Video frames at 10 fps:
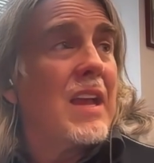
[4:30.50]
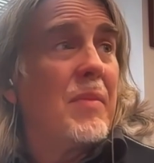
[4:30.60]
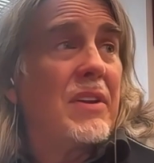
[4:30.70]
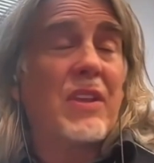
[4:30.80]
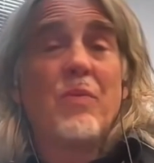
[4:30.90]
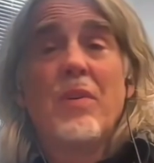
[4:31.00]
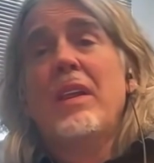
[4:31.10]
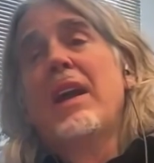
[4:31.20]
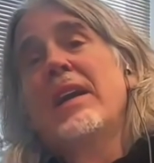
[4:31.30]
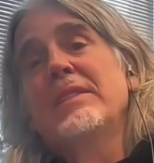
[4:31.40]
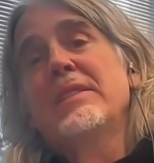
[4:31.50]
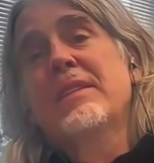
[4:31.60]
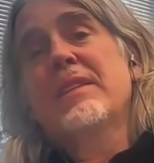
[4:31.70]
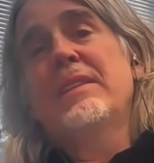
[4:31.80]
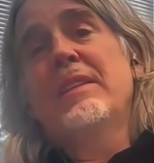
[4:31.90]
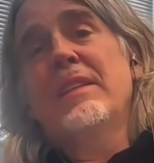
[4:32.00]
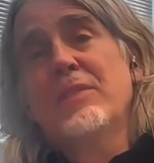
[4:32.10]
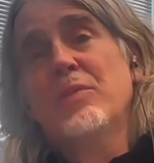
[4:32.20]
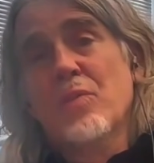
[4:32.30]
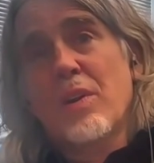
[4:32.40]
because they realized that this
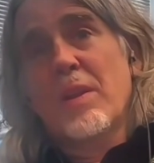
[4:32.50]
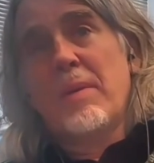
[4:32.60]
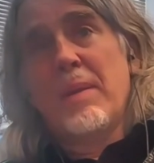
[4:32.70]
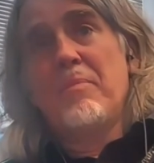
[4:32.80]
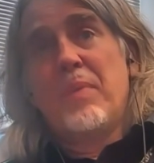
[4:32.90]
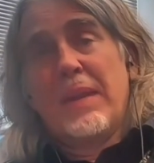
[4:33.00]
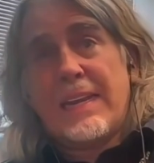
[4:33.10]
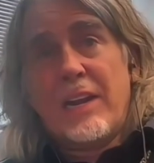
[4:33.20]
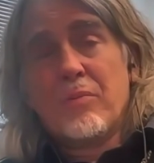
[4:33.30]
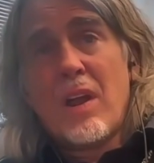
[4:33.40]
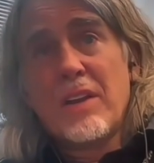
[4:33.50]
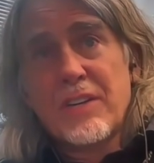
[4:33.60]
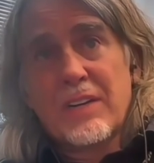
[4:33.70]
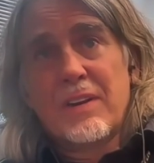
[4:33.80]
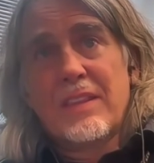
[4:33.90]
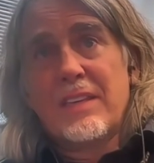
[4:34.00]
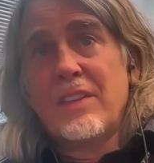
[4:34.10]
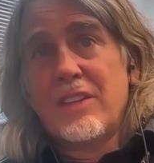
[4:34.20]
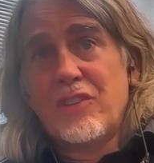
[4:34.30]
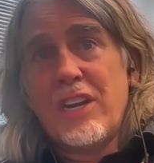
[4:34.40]
was going to be a big data project, right? The
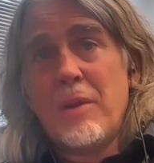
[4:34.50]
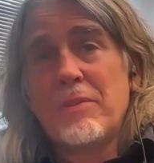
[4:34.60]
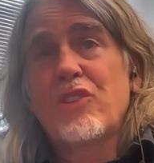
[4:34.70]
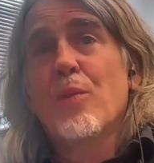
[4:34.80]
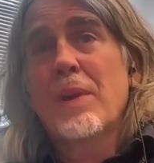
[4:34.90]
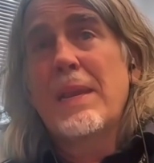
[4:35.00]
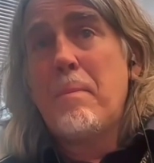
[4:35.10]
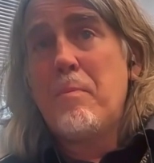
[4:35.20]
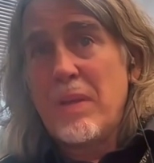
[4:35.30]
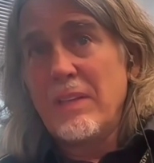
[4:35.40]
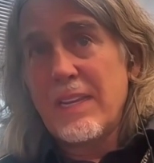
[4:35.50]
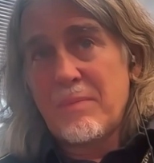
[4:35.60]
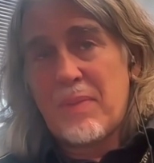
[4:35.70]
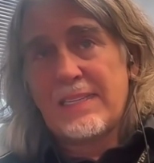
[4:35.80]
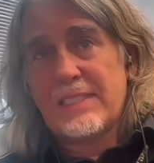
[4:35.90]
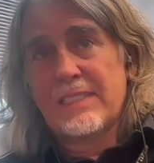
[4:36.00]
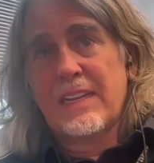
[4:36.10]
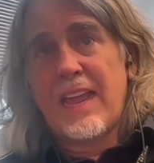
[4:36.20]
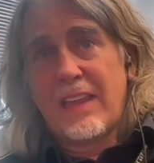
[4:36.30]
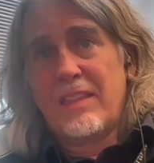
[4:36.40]
genome is 3 billion bases in length, the
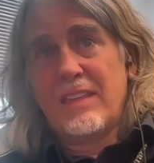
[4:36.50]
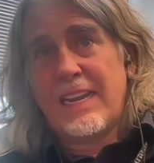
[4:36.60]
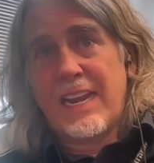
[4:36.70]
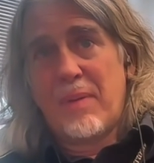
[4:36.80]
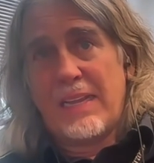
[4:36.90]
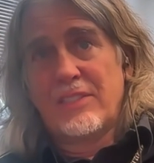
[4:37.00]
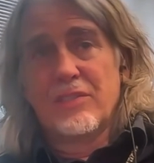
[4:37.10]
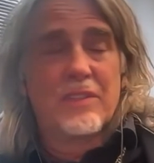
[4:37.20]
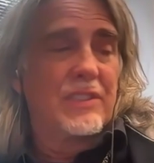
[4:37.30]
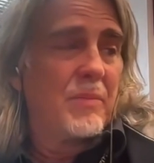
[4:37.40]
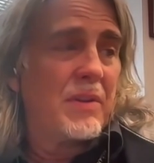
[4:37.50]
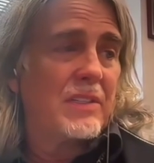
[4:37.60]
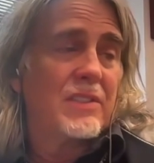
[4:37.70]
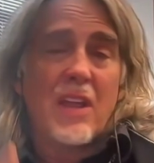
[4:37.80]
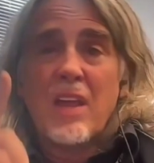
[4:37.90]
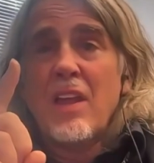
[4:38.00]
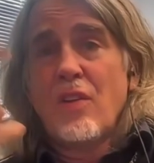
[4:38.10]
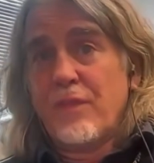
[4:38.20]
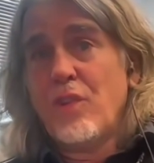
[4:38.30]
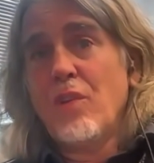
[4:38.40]
DNA bases with subunits. You have two
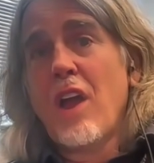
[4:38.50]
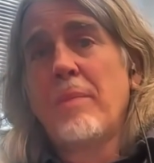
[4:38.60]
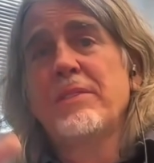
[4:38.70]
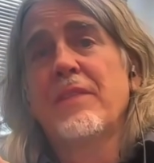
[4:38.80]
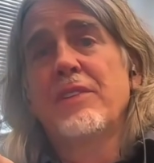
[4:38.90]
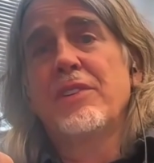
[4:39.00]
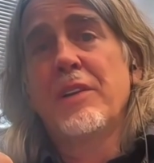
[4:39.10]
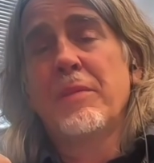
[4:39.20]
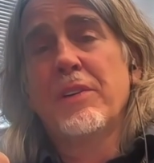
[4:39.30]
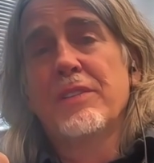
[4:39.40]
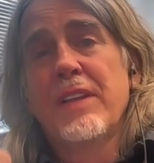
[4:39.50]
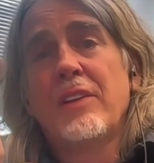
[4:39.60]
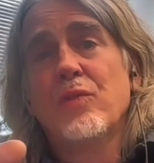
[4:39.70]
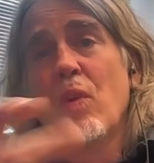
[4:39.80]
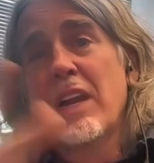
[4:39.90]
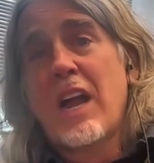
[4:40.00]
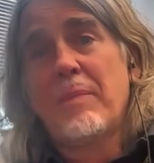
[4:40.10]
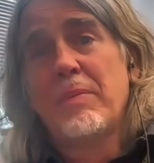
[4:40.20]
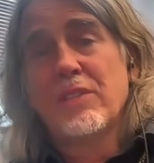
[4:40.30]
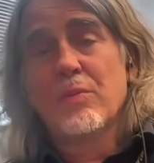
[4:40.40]
copies of the genome in your cells, one copy is
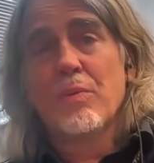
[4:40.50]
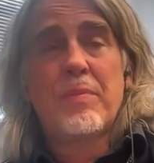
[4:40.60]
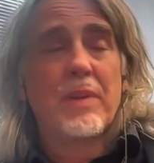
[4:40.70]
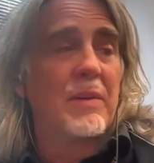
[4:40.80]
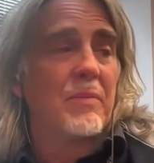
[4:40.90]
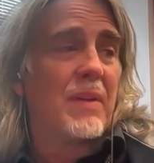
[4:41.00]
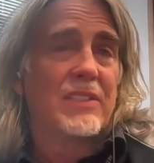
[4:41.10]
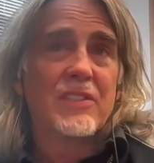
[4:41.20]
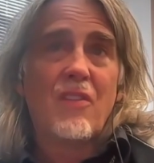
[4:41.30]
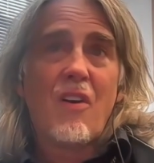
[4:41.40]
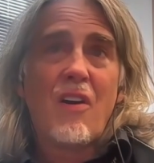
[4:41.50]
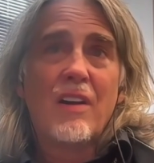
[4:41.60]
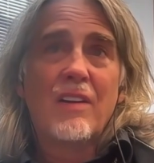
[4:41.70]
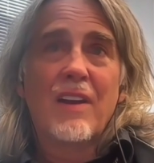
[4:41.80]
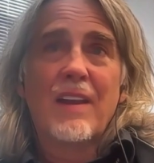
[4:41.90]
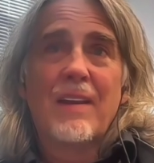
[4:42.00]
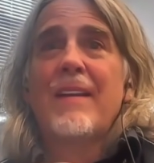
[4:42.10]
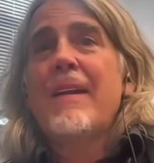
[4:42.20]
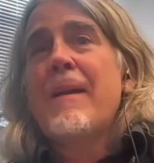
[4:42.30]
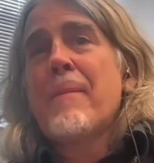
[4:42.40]
3 billion bases long, right?
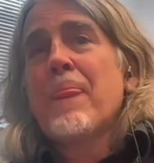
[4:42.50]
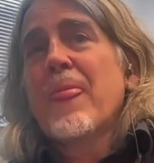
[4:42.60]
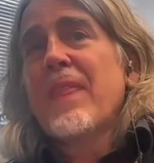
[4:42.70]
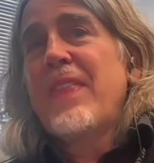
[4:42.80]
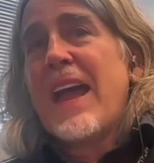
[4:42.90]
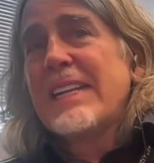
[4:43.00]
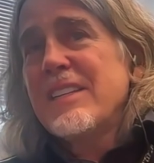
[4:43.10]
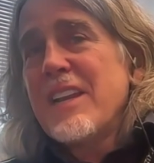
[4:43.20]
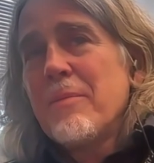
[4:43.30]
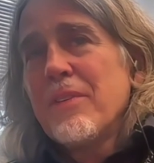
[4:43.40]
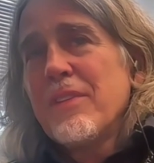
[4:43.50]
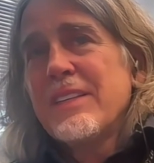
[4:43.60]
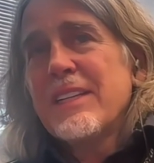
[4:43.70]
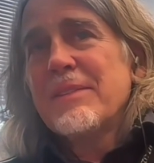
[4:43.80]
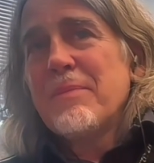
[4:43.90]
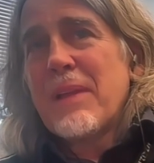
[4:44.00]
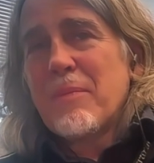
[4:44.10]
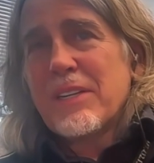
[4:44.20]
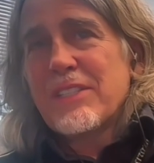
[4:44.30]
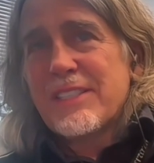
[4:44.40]
That's a number that doesn't make
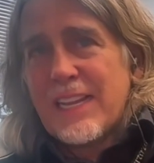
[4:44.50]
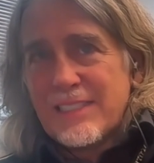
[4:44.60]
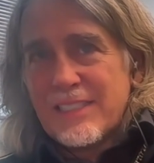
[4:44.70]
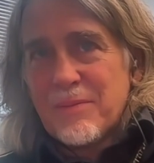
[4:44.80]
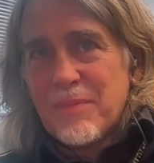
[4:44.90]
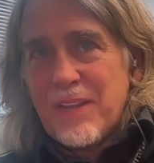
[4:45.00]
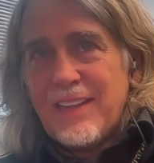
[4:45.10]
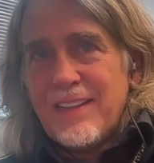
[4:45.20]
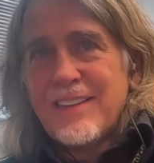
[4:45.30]
much sense to me.